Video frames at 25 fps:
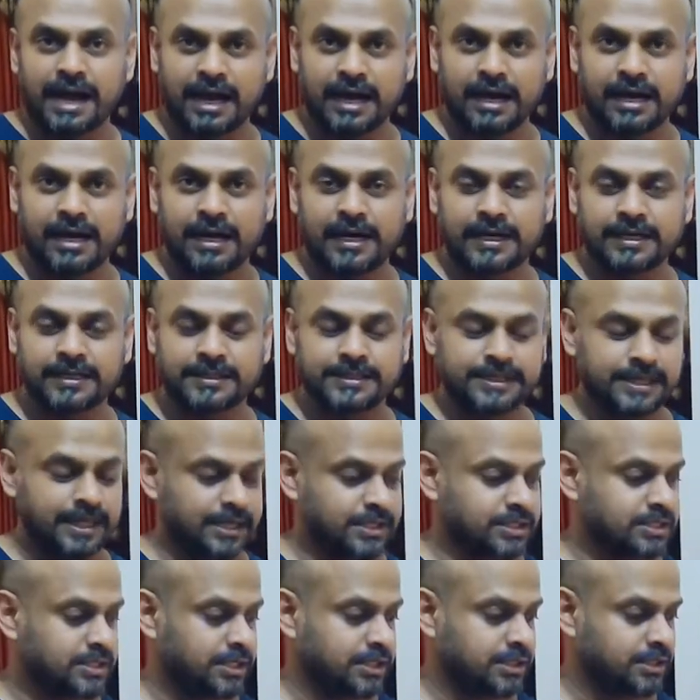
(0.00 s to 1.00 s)
uh,
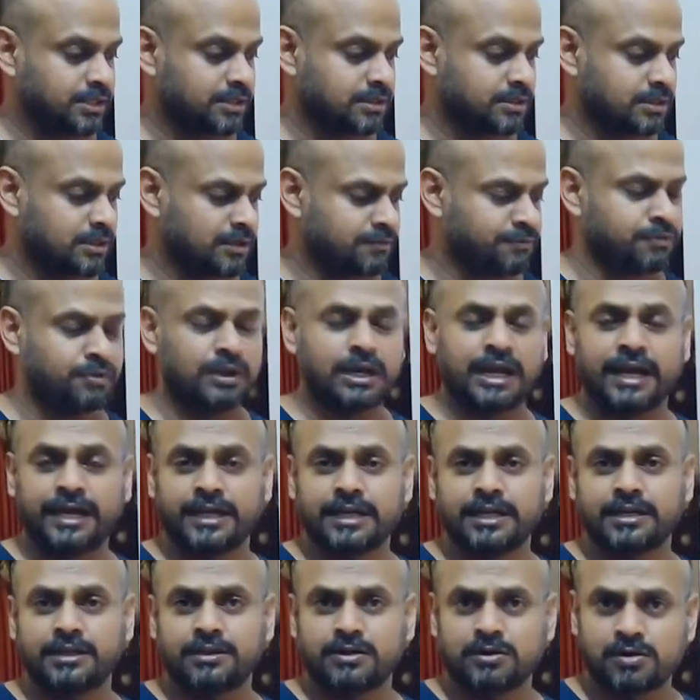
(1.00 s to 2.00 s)
taste it if you
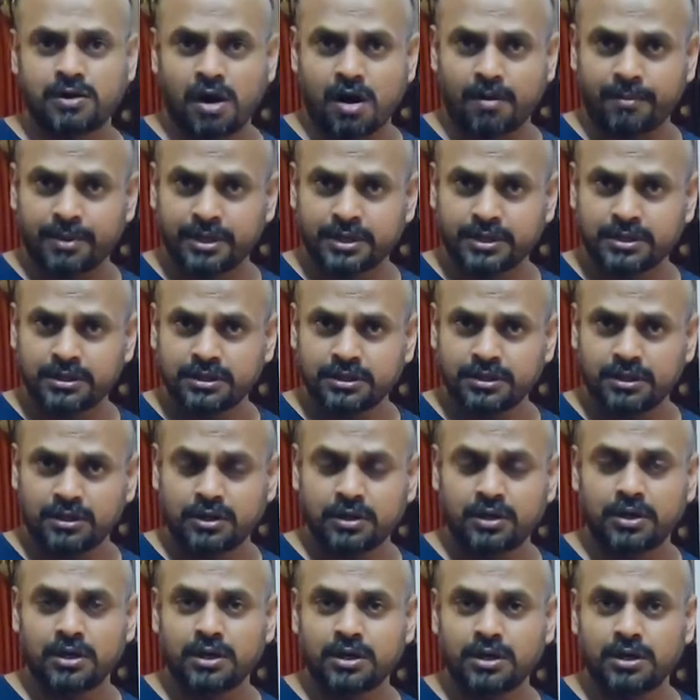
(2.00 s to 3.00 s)
like it, comment
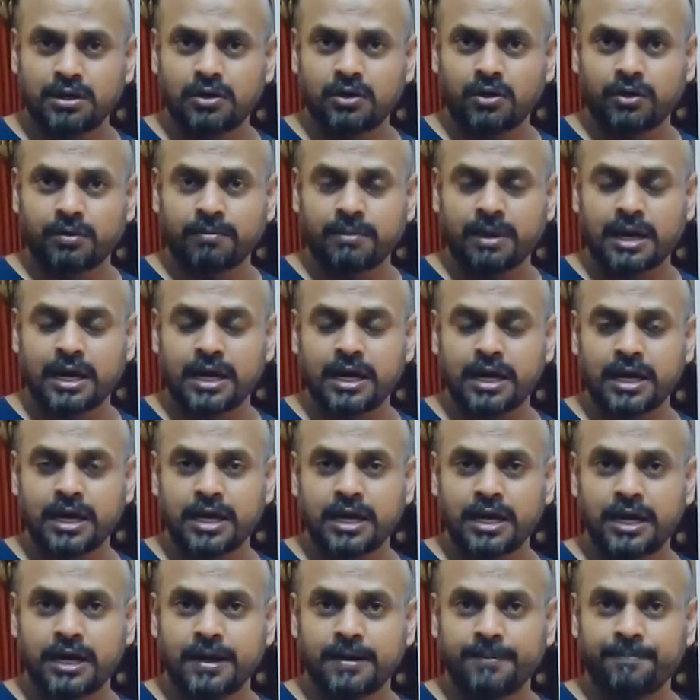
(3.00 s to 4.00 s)
uh, on
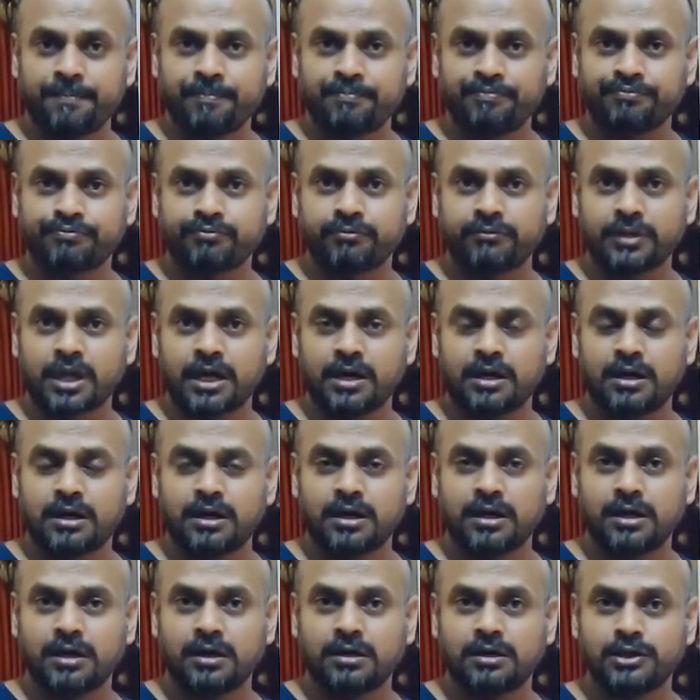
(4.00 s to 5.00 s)
my um,
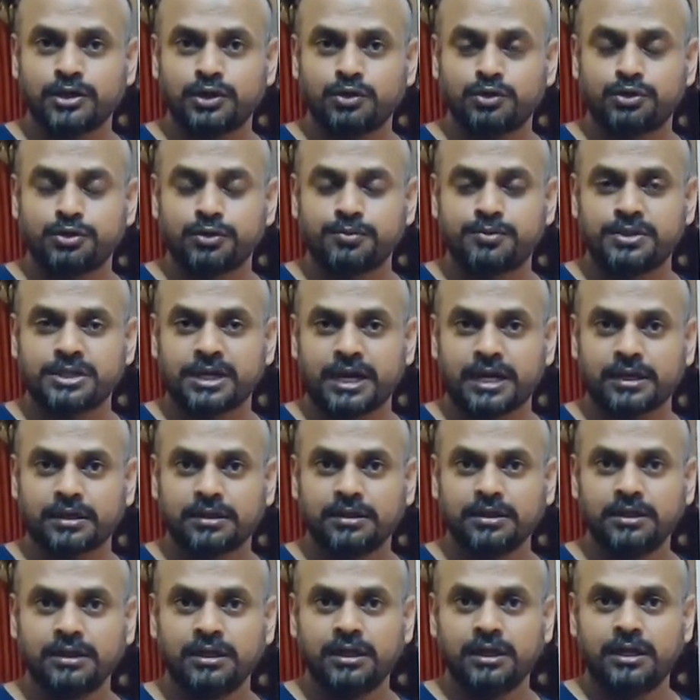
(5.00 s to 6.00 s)
uh, YouTube
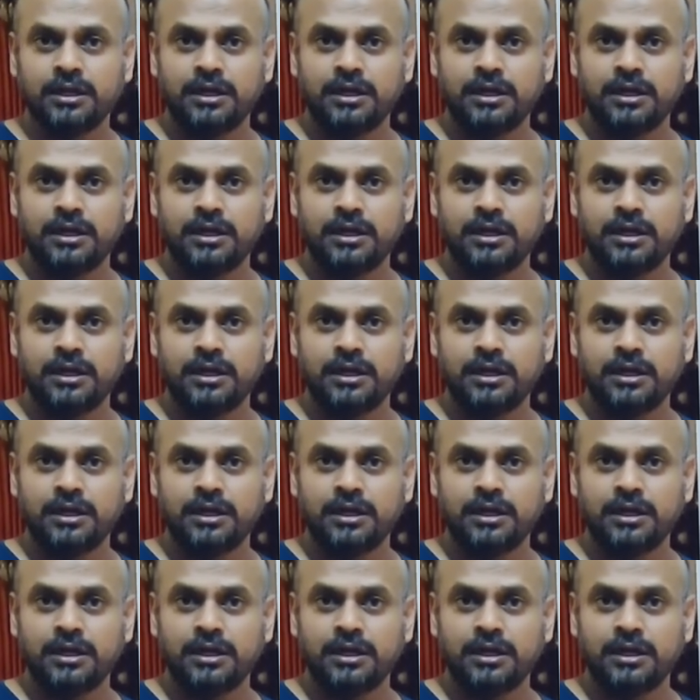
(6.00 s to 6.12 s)
channel.